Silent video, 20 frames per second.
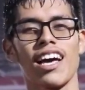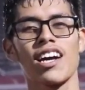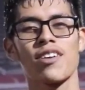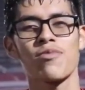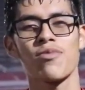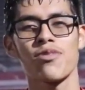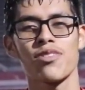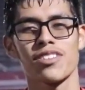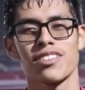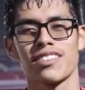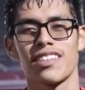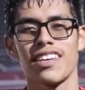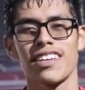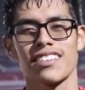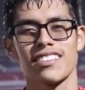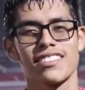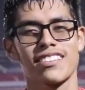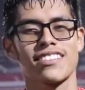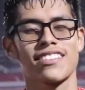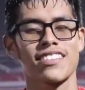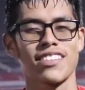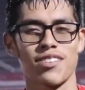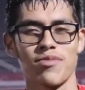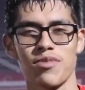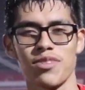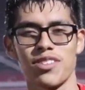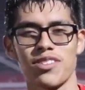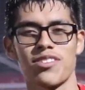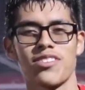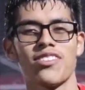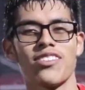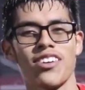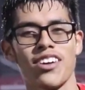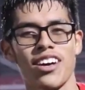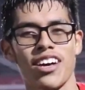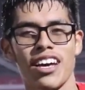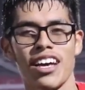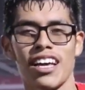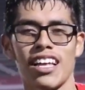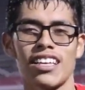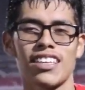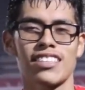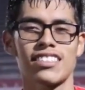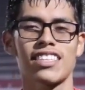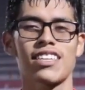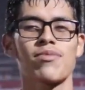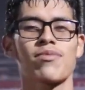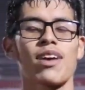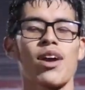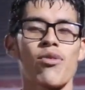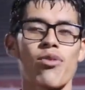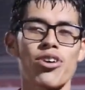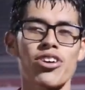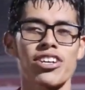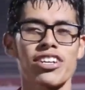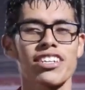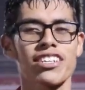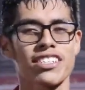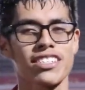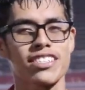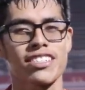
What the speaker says: Lockport's next, you know, just keep that work.